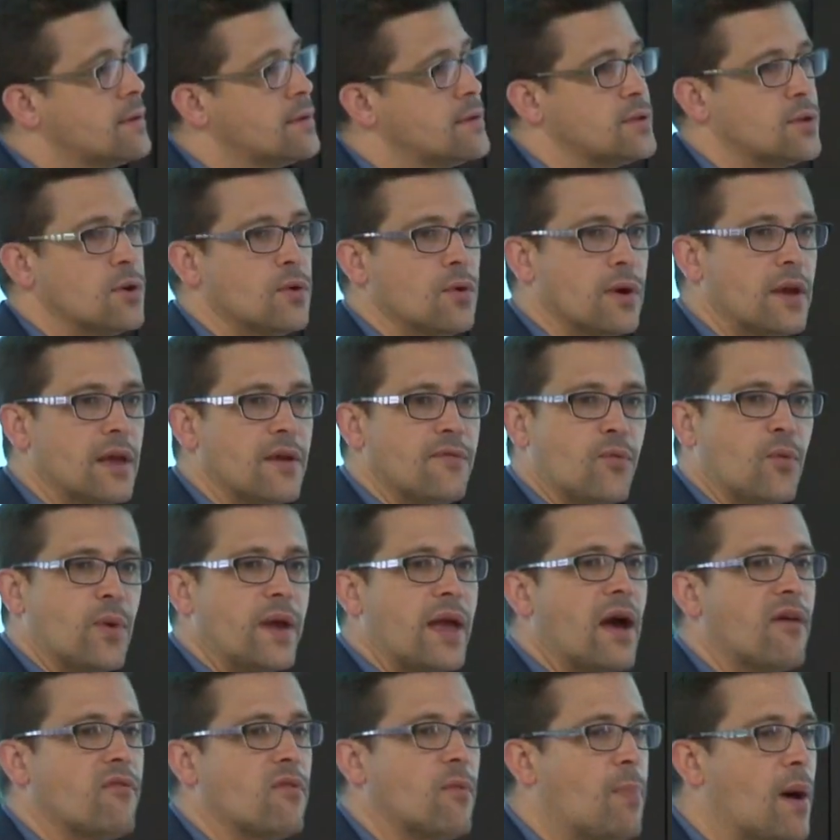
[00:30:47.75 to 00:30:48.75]
so if
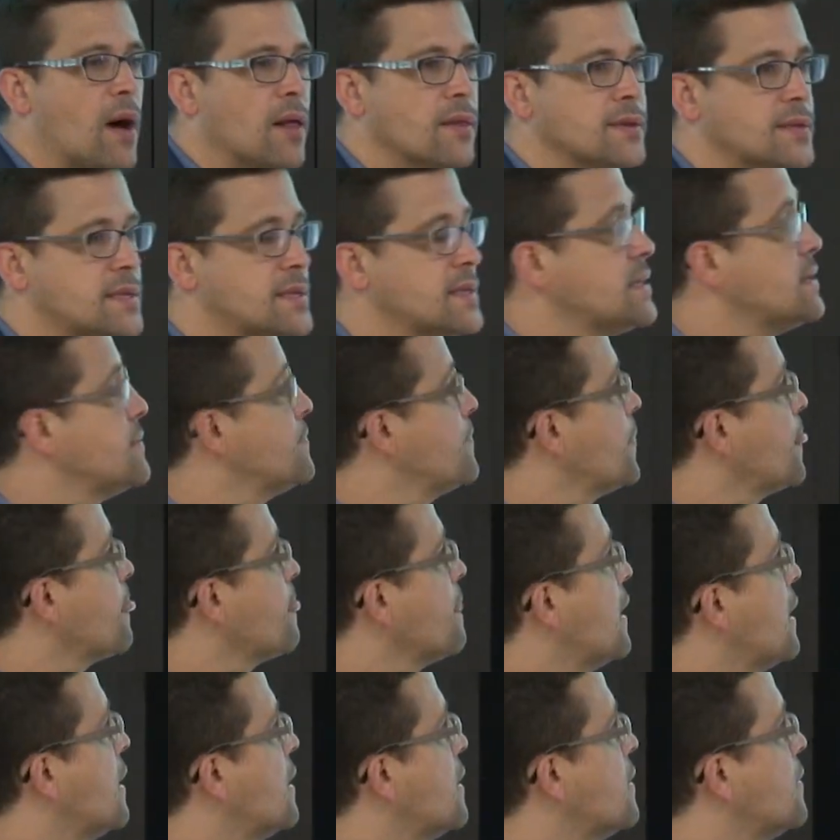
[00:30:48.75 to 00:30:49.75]
we have a policy
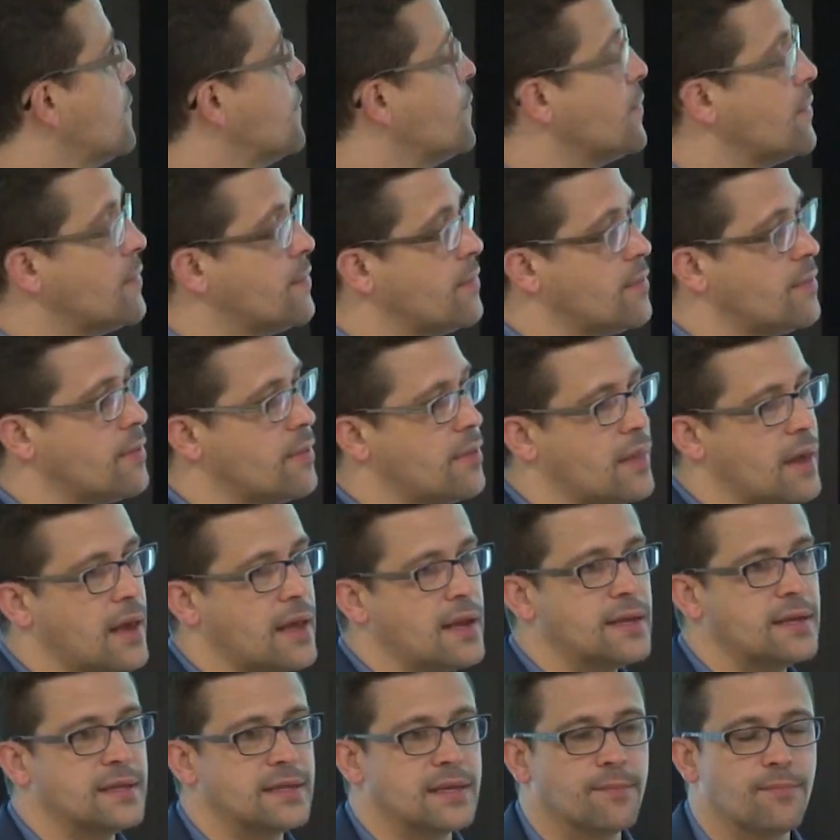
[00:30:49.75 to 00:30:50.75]
um,
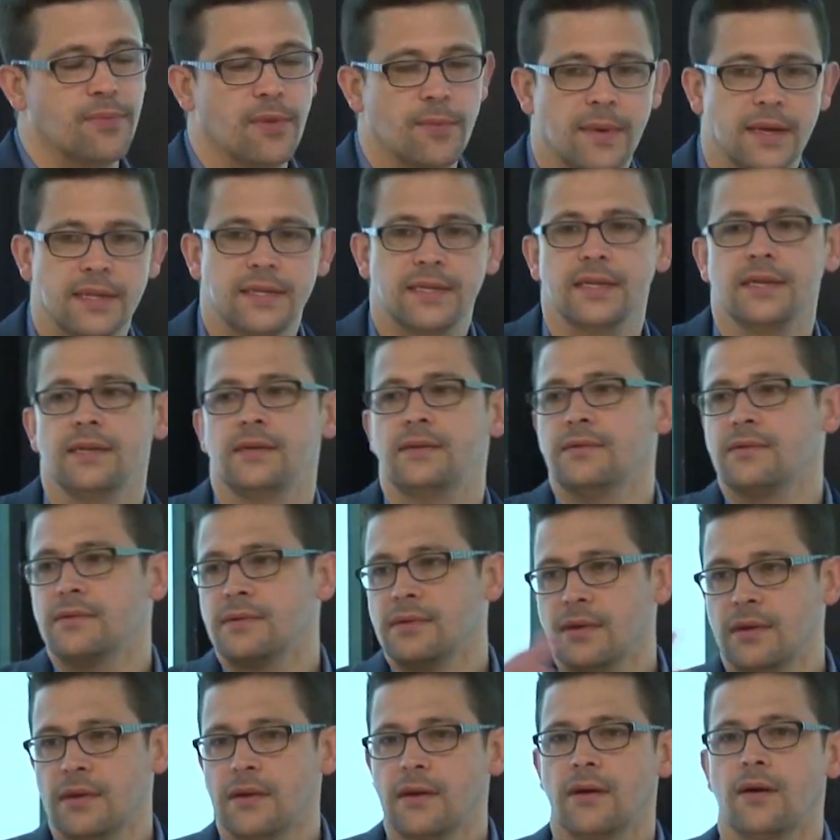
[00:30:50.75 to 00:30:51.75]
that is implemented,
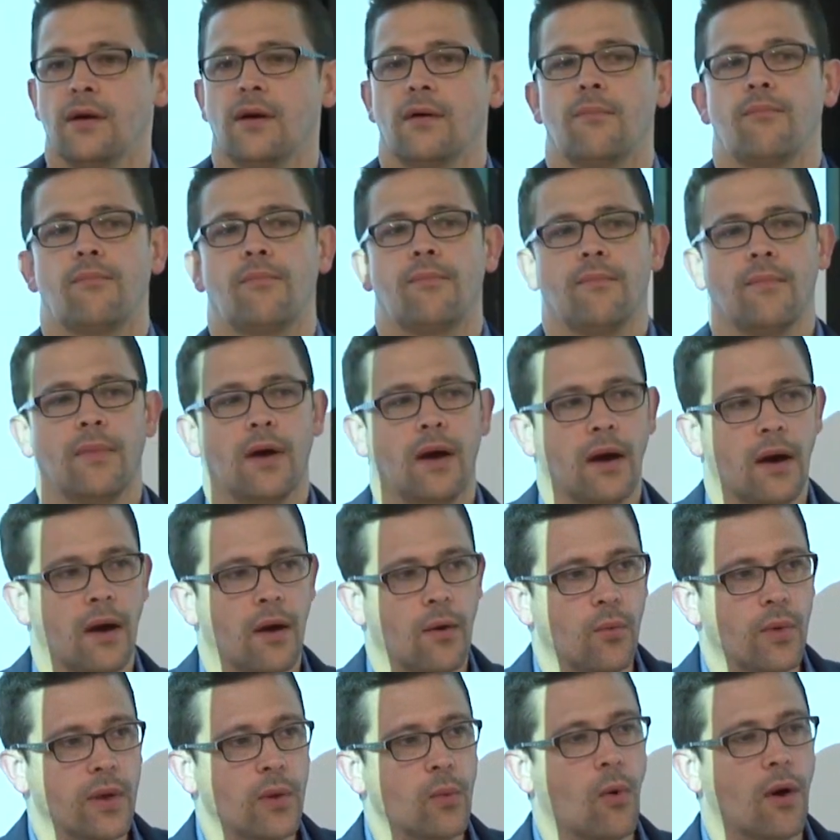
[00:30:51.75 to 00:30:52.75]

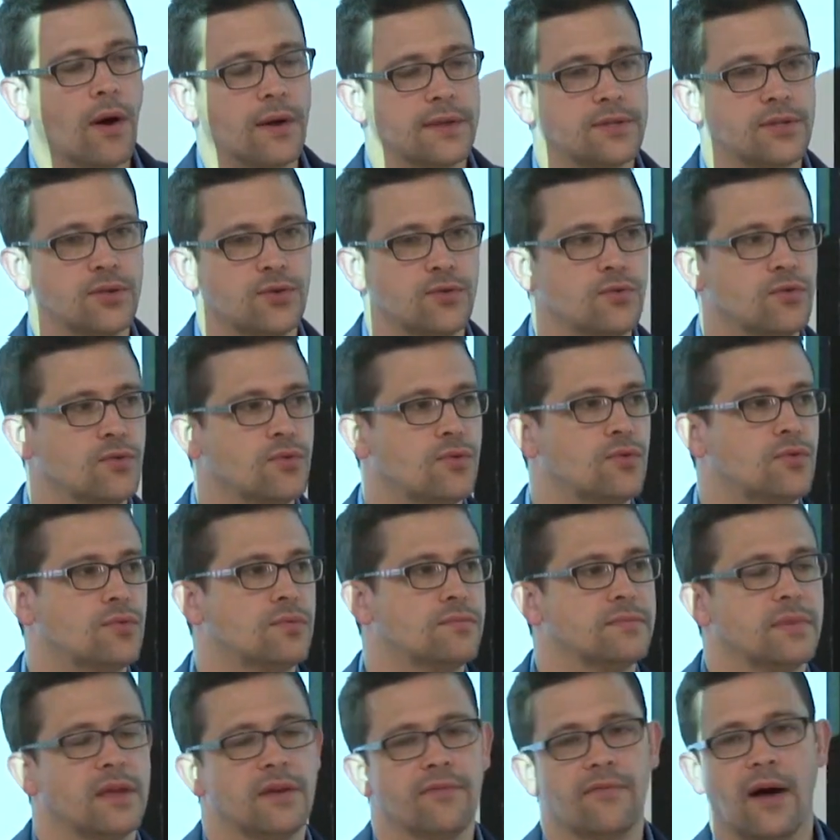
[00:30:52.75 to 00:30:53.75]
uh, we want to
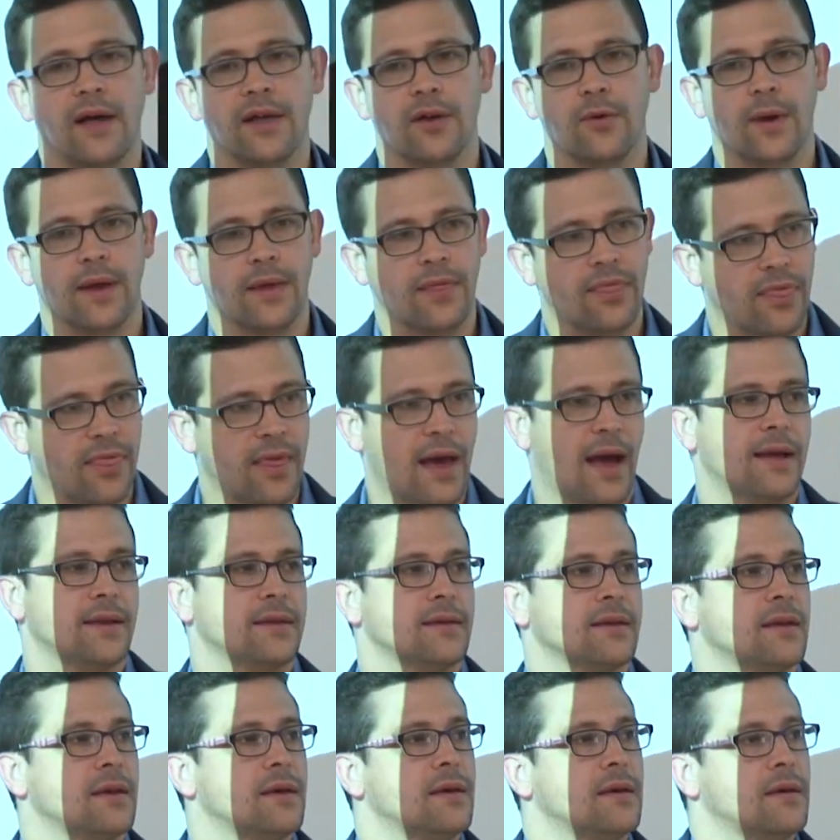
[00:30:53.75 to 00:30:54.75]
evaluate that.